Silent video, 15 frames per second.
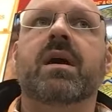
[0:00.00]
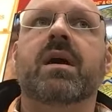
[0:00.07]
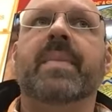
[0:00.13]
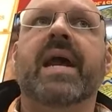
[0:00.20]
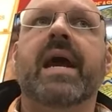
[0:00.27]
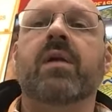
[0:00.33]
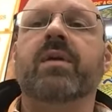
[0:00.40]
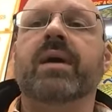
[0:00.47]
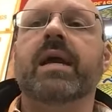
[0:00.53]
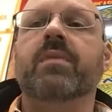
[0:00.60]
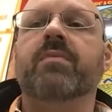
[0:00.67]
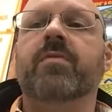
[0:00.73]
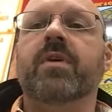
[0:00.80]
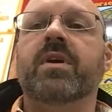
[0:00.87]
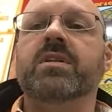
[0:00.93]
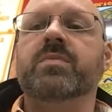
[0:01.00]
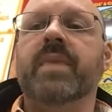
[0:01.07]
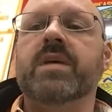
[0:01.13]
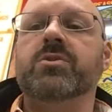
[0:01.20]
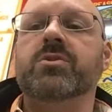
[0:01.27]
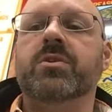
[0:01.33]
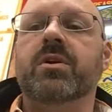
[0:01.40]
And I only get them for a
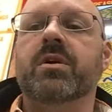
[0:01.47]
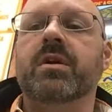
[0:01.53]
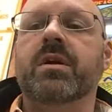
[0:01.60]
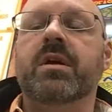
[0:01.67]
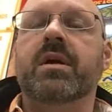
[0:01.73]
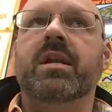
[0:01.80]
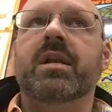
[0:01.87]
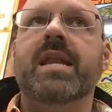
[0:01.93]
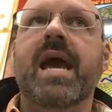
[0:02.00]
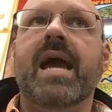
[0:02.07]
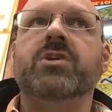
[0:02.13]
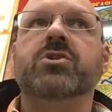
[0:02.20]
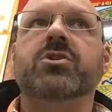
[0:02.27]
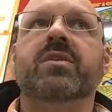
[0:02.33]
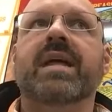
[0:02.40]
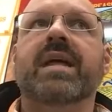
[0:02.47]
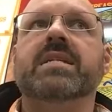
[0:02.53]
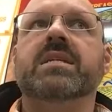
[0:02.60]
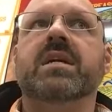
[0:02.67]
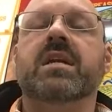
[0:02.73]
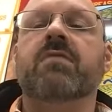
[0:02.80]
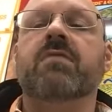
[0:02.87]
semester. Next year,
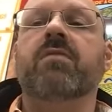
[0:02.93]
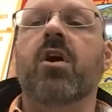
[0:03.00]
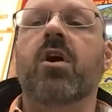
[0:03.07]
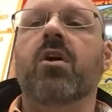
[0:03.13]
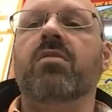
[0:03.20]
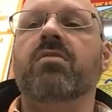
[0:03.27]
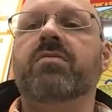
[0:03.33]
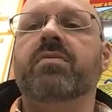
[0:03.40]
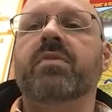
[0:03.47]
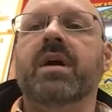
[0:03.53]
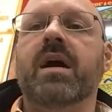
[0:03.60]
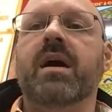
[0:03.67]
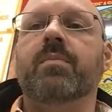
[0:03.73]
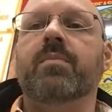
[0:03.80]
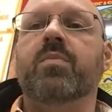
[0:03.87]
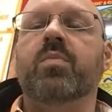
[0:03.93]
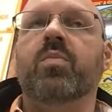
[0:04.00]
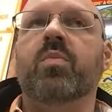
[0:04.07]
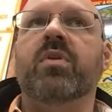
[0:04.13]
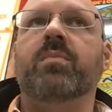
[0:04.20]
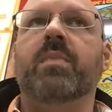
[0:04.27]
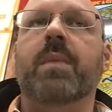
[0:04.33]
that's going to evolve
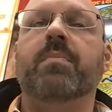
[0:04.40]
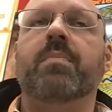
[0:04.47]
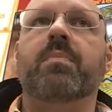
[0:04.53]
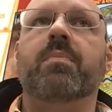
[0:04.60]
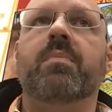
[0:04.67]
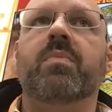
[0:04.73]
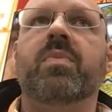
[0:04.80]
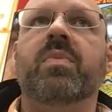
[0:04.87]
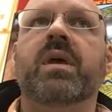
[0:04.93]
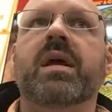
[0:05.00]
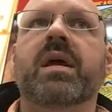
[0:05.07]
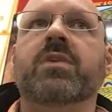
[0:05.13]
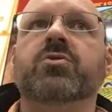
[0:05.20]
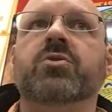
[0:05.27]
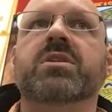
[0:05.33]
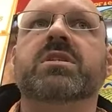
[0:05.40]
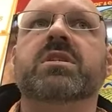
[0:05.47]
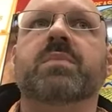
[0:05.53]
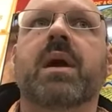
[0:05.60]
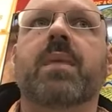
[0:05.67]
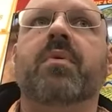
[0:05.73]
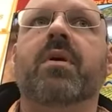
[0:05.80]
with the interest
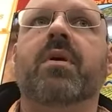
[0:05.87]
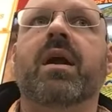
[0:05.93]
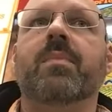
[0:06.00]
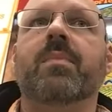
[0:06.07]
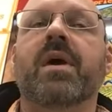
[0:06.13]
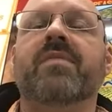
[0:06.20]
in my program.